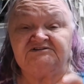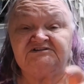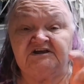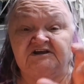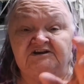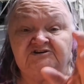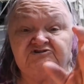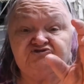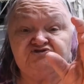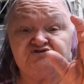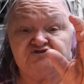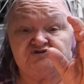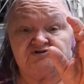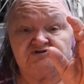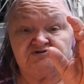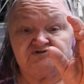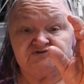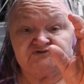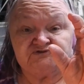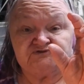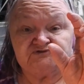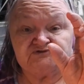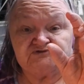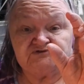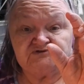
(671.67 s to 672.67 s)

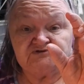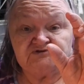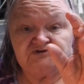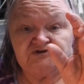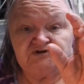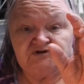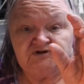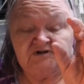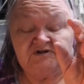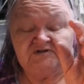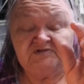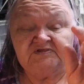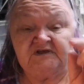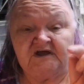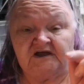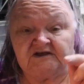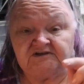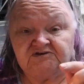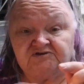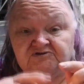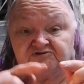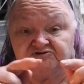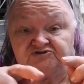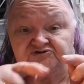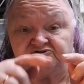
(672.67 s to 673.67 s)
tendrils that
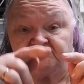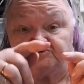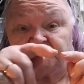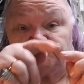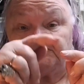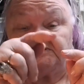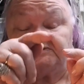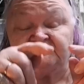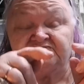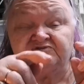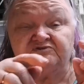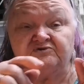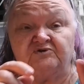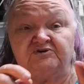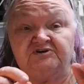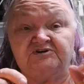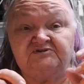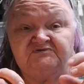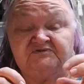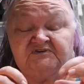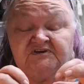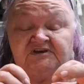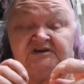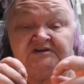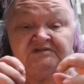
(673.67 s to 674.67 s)
you do. It's sort
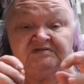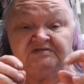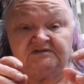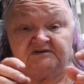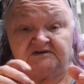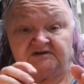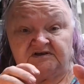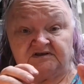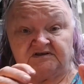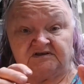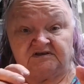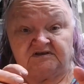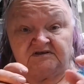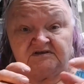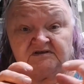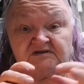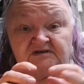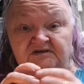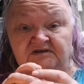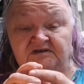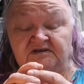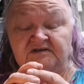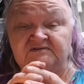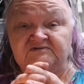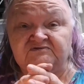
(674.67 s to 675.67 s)
of in the
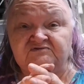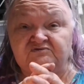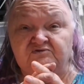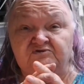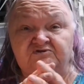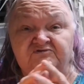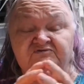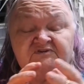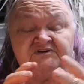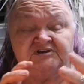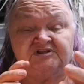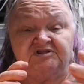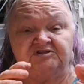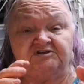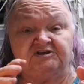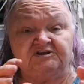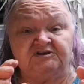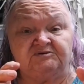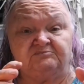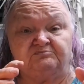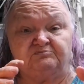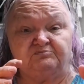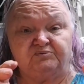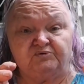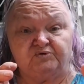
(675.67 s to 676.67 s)

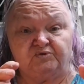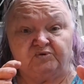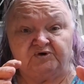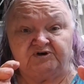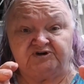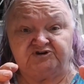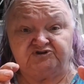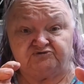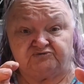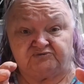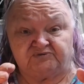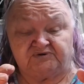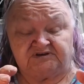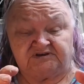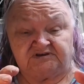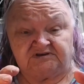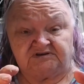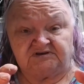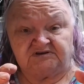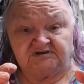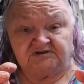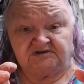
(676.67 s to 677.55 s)
embroidery